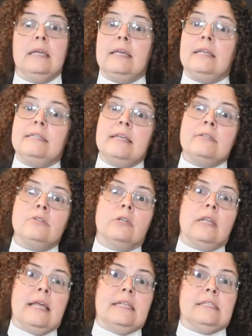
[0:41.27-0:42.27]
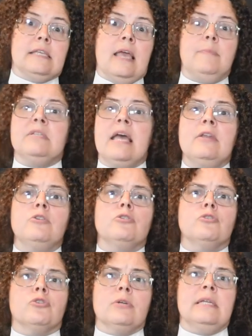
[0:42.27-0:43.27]
In a desert landscape, tender
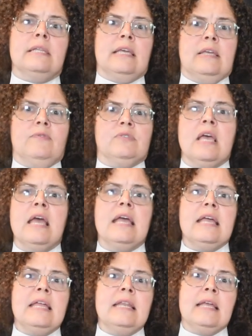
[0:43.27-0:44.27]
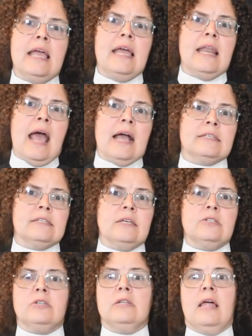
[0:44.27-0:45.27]
tree leaves indicate
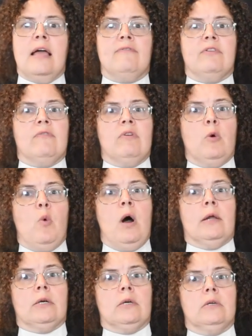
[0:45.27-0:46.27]
access to life-giving water.